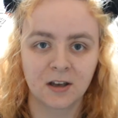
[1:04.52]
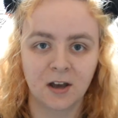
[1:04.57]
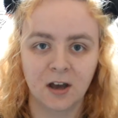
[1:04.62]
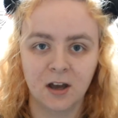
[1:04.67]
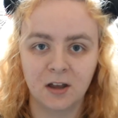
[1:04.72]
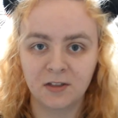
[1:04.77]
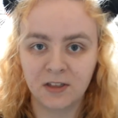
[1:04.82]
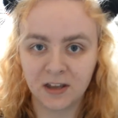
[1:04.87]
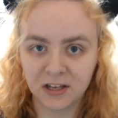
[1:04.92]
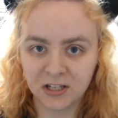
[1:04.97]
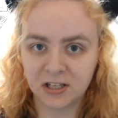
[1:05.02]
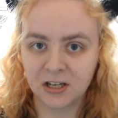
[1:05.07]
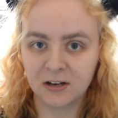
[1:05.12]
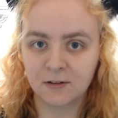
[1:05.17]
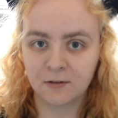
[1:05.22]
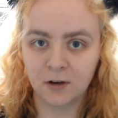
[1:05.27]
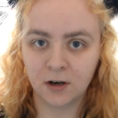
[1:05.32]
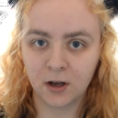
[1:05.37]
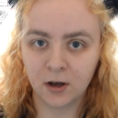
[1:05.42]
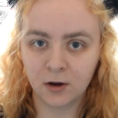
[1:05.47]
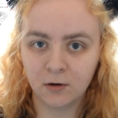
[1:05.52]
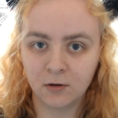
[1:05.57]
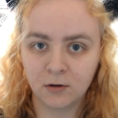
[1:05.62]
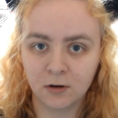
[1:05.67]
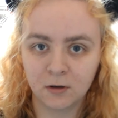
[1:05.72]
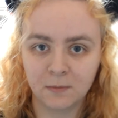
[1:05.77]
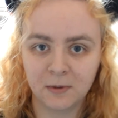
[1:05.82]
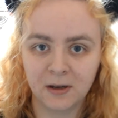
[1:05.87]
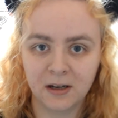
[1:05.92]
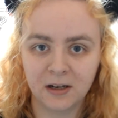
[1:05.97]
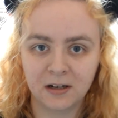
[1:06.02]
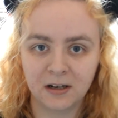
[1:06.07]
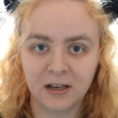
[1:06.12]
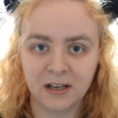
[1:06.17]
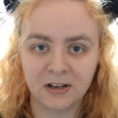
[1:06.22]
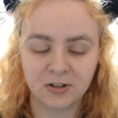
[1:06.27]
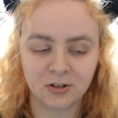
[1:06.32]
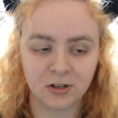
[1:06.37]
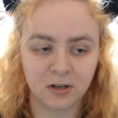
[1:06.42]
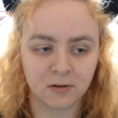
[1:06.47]
uh, this year alone. I mean,
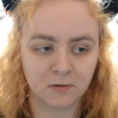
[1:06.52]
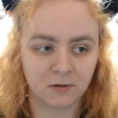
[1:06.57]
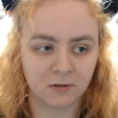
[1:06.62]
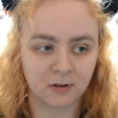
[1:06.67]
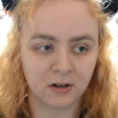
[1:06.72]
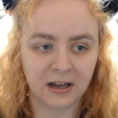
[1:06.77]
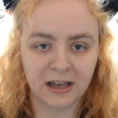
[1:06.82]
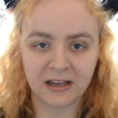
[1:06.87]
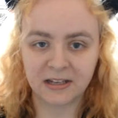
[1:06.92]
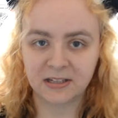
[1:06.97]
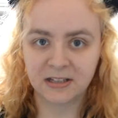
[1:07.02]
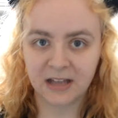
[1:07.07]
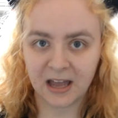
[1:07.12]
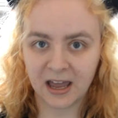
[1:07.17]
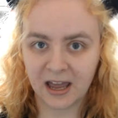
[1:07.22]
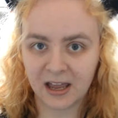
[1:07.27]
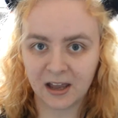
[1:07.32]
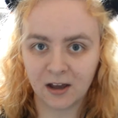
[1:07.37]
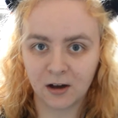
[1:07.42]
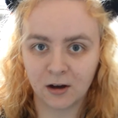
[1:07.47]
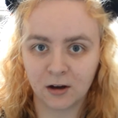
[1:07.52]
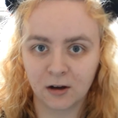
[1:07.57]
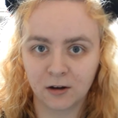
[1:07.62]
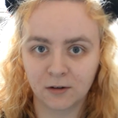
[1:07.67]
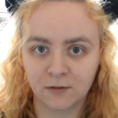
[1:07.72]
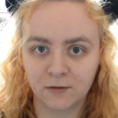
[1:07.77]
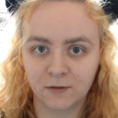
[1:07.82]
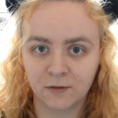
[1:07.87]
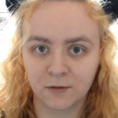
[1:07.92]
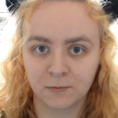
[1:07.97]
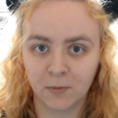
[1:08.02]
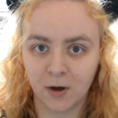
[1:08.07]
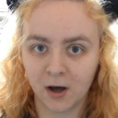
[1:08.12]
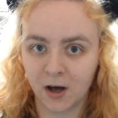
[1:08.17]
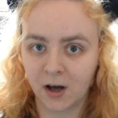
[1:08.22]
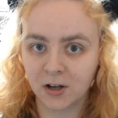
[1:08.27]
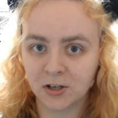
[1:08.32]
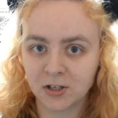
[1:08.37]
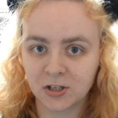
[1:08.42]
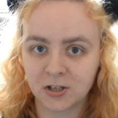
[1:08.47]
literally we're on the last day of
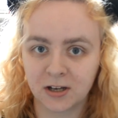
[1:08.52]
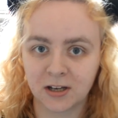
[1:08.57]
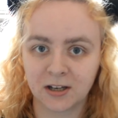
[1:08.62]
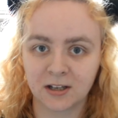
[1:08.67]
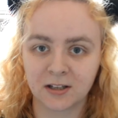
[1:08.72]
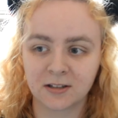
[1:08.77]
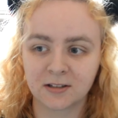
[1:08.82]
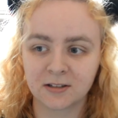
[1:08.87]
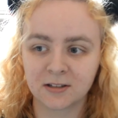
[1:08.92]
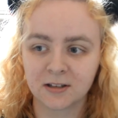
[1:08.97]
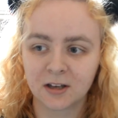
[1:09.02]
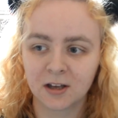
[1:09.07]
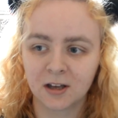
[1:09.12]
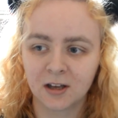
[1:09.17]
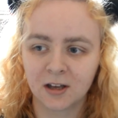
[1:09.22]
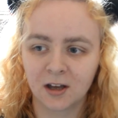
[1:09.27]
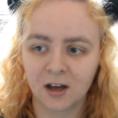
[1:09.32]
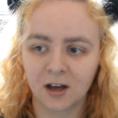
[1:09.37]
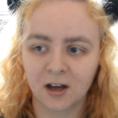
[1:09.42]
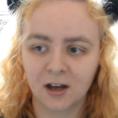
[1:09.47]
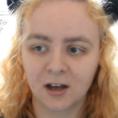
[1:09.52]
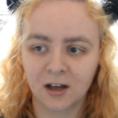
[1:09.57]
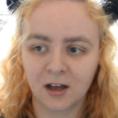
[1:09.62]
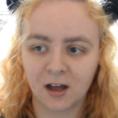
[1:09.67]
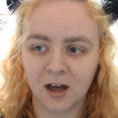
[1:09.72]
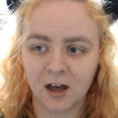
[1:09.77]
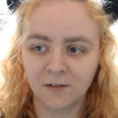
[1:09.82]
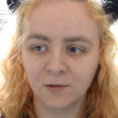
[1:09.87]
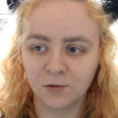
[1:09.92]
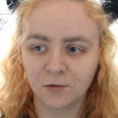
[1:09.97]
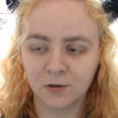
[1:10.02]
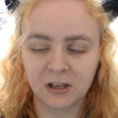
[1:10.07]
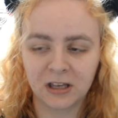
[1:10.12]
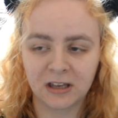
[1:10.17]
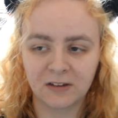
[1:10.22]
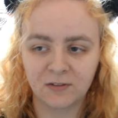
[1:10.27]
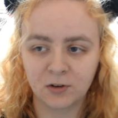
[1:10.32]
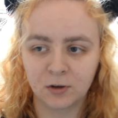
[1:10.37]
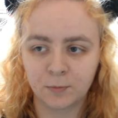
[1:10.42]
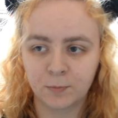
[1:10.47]
March and I've already
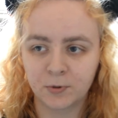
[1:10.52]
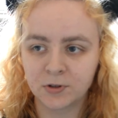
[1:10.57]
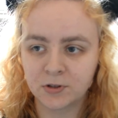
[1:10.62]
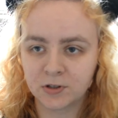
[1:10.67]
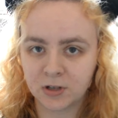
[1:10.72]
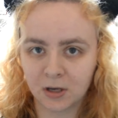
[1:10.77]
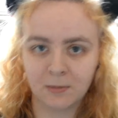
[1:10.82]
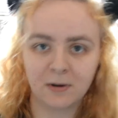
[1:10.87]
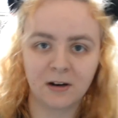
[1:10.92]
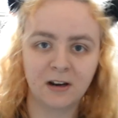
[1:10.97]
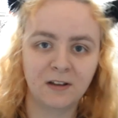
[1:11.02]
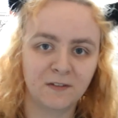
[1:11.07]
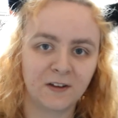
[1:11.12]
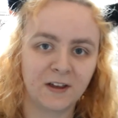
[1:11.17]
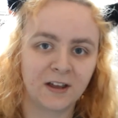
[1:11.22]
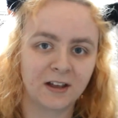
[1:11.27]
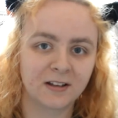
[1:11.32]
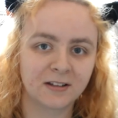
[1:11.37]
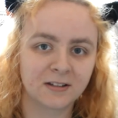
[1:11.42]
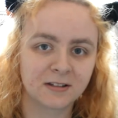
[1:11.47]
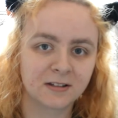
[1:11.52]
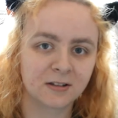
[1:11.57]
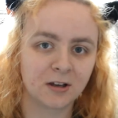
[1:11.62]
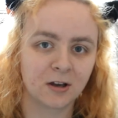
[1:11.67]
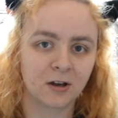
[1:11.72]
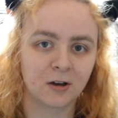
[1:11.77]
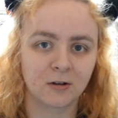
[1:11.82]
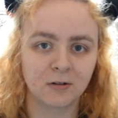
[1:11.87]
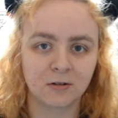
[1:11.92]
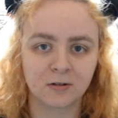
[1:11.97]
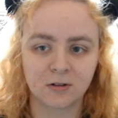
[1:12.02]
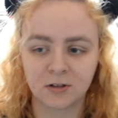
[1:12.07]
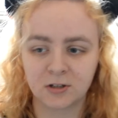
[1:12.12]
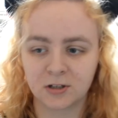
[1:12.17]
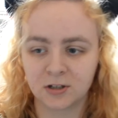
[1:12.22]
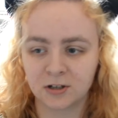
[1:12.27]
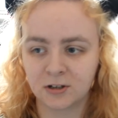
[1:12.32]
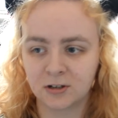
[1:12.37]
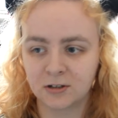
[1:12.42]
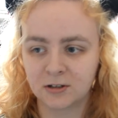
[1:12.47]
given up on so many things. So such
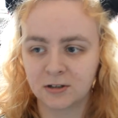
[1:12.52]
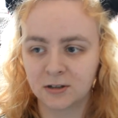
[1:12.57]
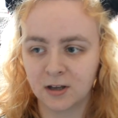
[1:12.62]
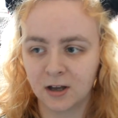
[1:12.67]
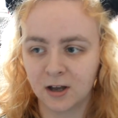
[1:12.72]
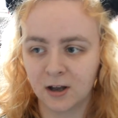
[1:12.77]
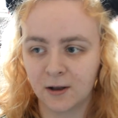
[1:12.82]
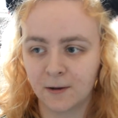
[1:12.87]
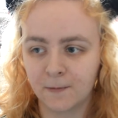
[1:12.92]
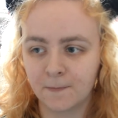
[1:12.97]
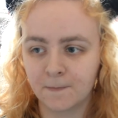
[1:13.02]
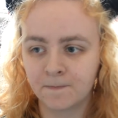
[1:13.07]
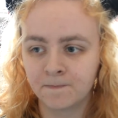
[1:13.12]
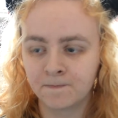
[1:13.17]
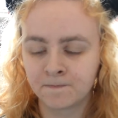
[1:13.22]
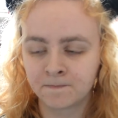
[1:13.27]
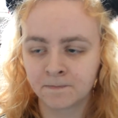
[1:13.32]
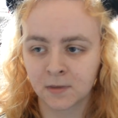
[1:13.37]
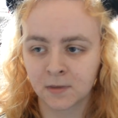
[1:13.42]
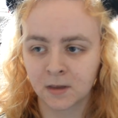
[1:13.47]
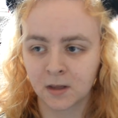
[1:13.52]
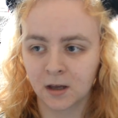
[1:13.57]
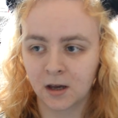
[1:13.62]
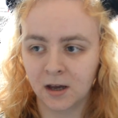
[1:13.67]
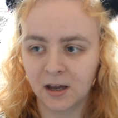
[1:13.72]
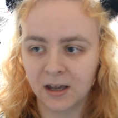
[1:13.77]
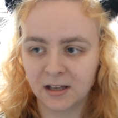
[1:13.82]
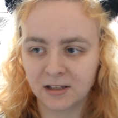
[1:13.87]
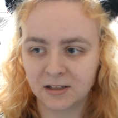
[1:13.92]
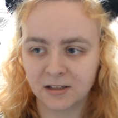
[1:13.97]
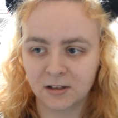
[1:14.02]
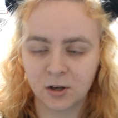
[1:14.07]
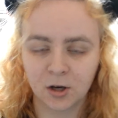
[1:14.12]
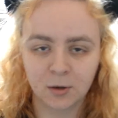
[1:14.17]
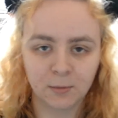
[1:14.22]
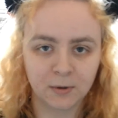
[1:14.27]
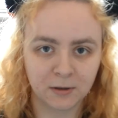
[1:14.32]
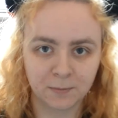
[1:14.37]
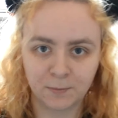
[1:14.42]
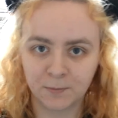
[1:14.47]
as... Um, I had a
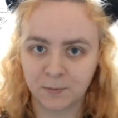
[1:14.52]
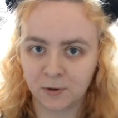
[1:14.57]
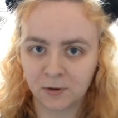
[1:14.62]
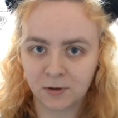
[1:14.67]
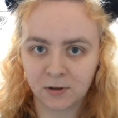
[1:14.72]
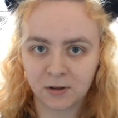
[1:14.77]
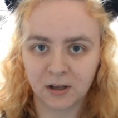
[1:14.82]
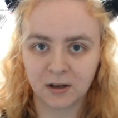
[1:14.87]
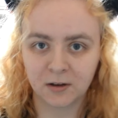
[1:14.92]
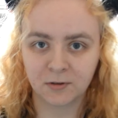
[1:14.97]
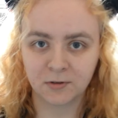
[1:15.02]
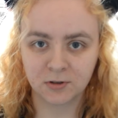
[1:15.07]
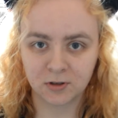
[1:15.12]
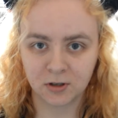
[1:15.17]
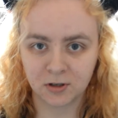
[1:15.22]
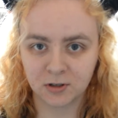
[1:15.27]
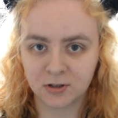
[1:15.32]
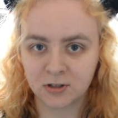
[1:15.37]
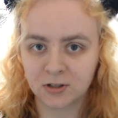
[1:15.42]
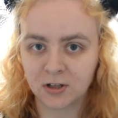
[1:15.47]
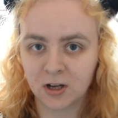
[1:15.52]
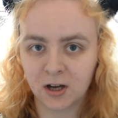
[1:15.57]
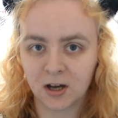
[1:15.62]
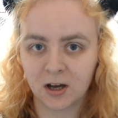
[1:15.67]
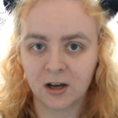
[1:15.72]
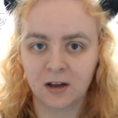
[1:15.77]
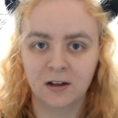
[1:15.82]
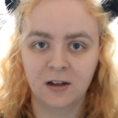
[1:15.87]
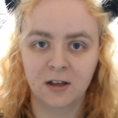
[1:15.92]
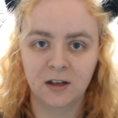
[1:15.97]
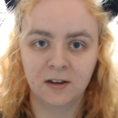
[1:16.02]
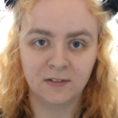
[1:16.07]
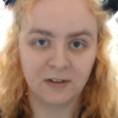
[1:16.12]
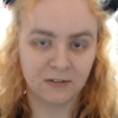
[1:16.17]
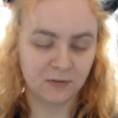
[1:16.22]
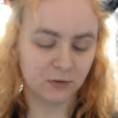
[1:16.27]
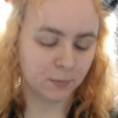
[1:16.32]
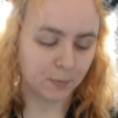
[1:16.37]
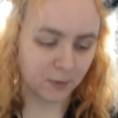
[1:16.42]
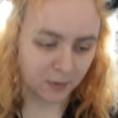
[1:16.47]
comic book that I was going to start,
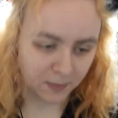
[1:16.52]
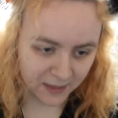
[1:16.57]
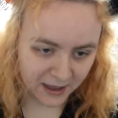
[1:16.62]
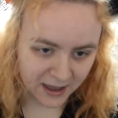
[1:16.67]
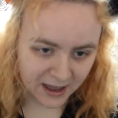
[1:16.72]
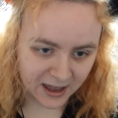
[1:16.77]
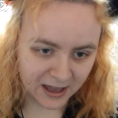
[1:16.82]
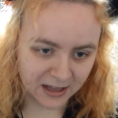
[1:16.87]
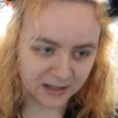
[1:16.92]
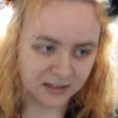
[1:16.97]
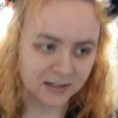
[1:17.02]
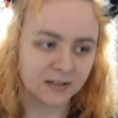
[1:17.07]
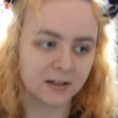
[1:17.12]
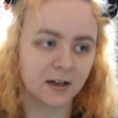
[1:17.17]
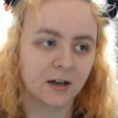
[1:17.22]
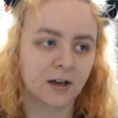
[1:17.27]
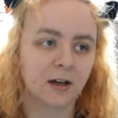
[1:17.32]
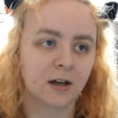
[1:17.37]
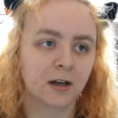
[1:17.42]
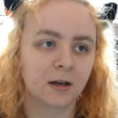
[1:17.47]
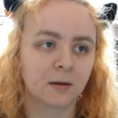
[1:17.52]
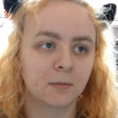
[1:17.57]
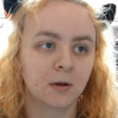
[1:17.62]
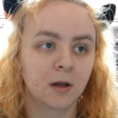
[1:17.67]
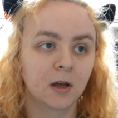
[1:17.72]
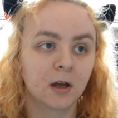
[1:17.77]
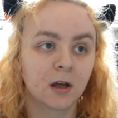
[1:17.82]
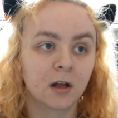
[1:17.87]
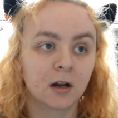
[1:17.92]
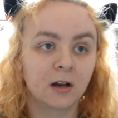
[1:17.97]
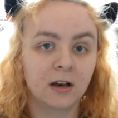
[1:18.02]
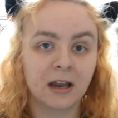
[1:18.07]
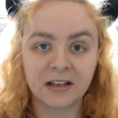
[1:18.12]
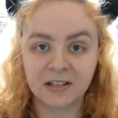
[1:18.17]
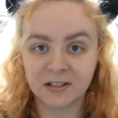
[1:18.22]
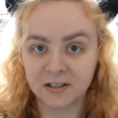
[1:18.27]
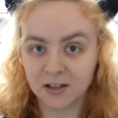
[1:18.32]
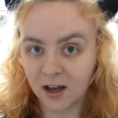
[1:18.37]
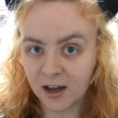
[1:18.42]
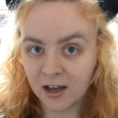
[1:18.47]
given up on that. Um,
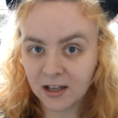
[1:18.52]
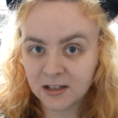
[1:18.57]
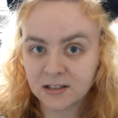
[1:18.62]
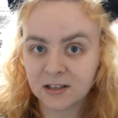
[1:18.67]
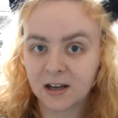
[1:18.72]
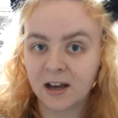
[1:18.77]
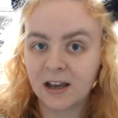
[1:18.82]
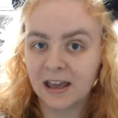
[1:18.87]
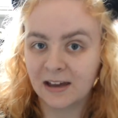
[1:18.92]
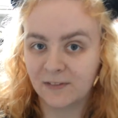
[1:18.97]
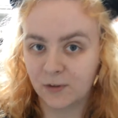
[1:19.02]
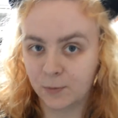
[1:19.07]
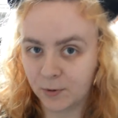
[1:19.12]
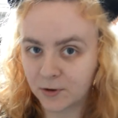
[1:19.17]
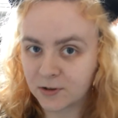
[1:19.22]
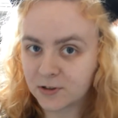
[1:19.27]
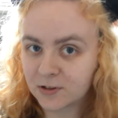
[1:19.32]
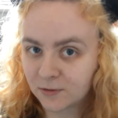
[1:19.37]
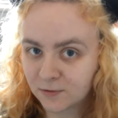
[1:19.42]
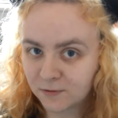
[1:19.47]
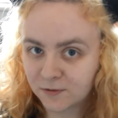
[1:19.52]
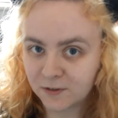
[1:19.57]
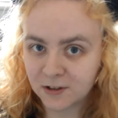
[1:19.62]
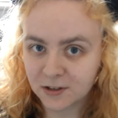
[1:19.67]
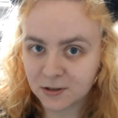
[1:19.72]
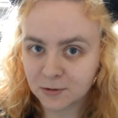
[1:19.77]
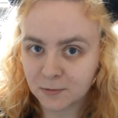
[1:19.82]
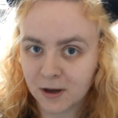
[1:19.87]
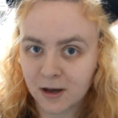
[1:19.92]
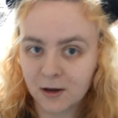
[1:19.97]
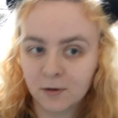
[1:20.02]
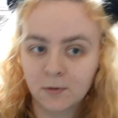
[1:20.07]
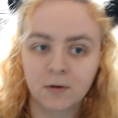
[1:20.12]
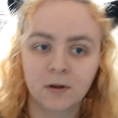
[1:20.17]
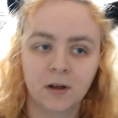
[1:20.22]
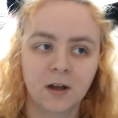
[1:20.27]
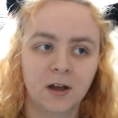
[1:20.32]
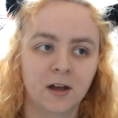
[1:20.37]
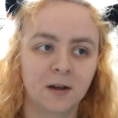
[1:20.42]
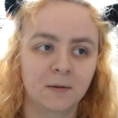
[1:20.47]
last night I gave up on something as well,
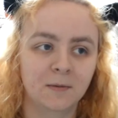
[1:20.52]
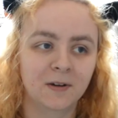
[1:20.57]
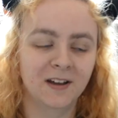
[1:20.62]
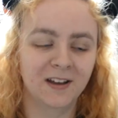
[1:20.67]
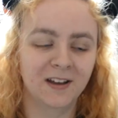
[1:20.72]
um,